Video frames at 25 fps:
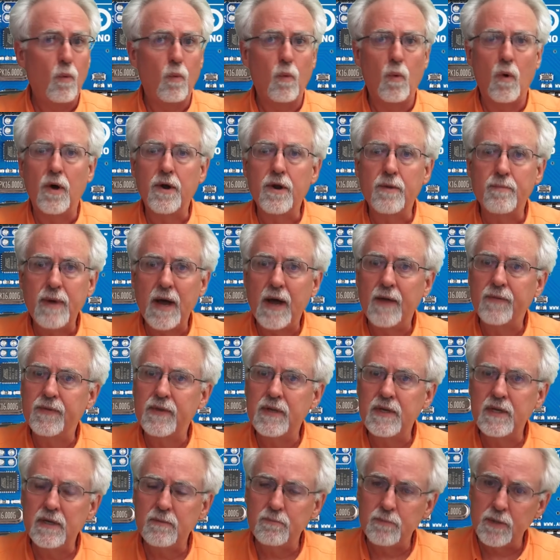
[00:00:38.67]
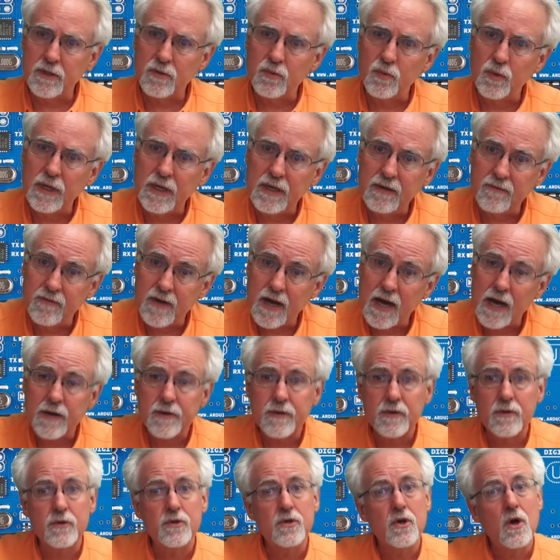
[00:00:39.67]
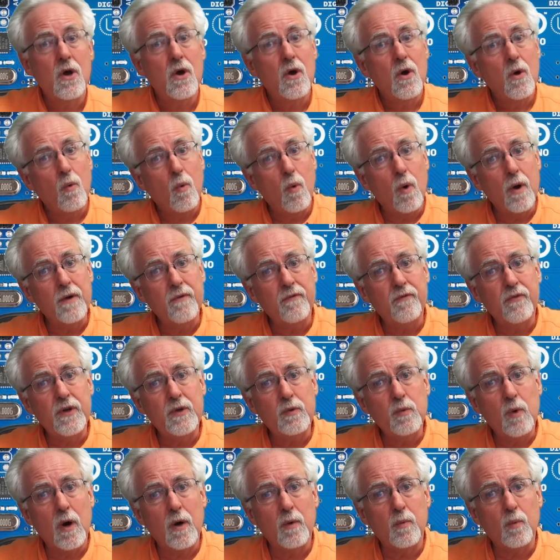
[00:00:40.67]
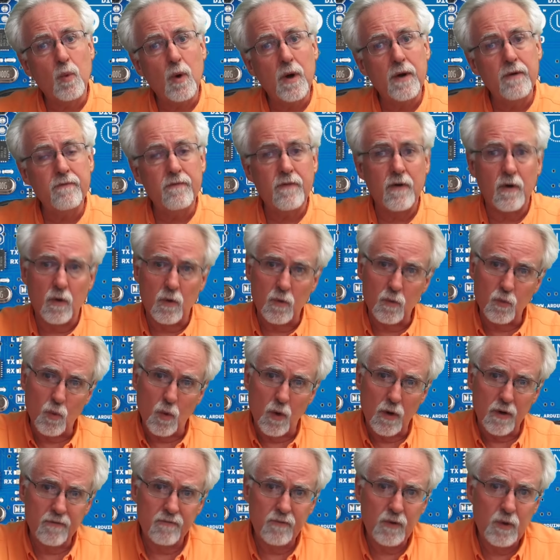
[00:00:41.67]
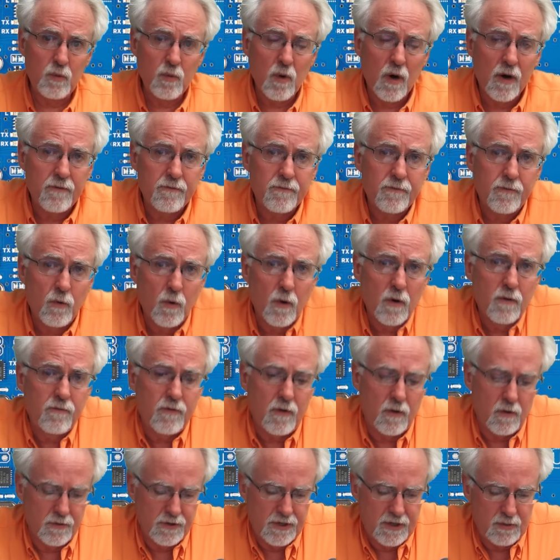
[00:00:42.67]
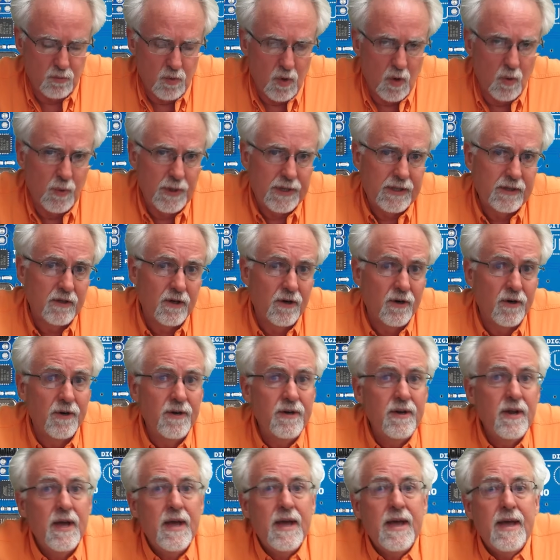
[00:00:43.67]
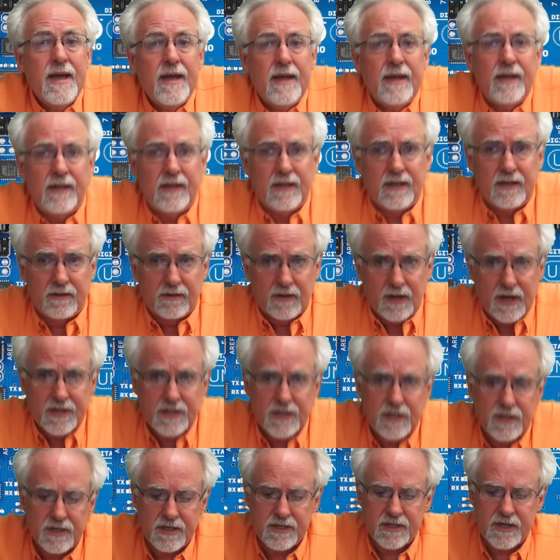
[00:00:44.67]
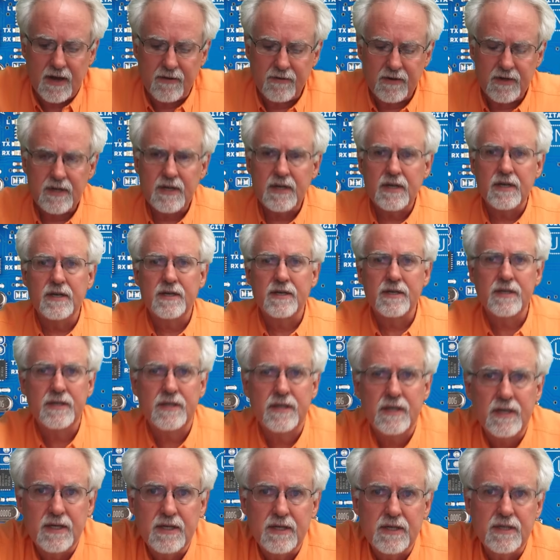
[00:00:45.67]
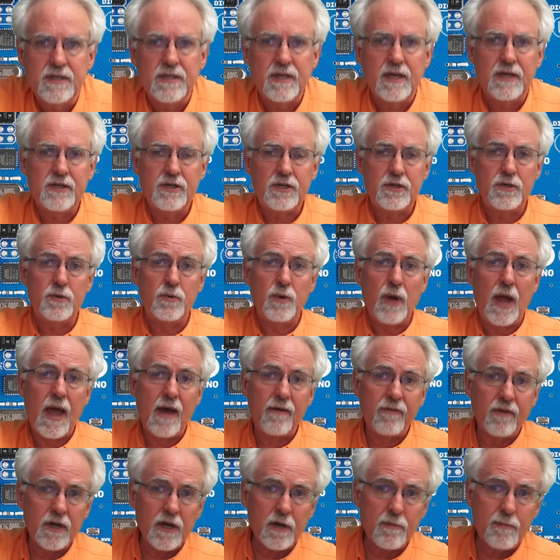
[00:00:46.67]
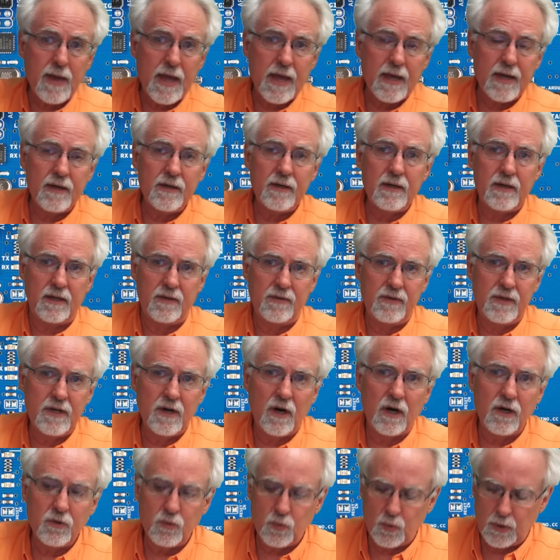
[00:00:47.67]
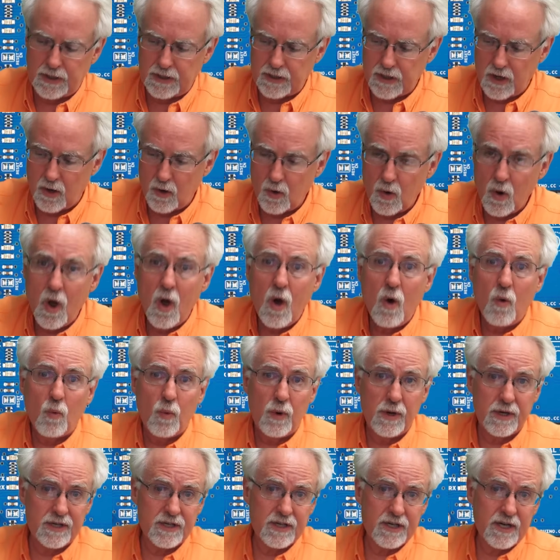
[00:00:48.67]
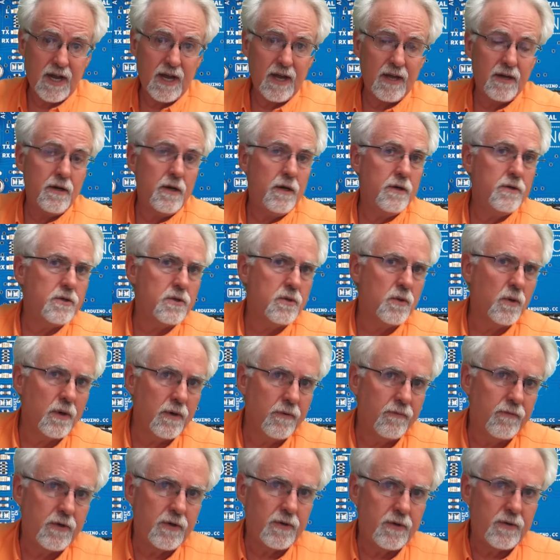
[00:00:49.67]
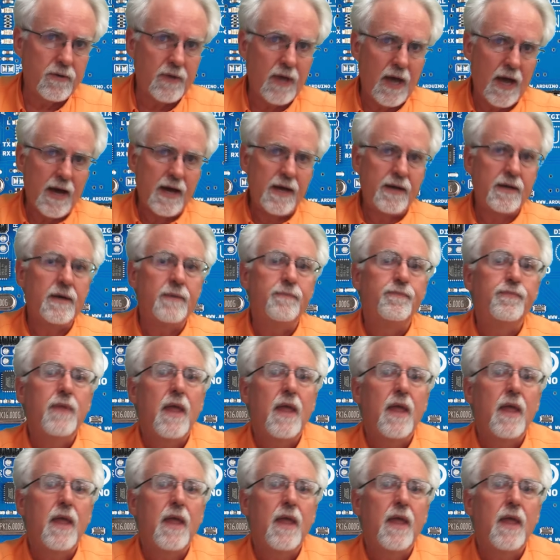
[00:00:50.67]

what about the in-between values? What if we want one volt? What if we want four volts? And what we learned in lesson seven is, is that you have a command in the Arduino which can sort of do that,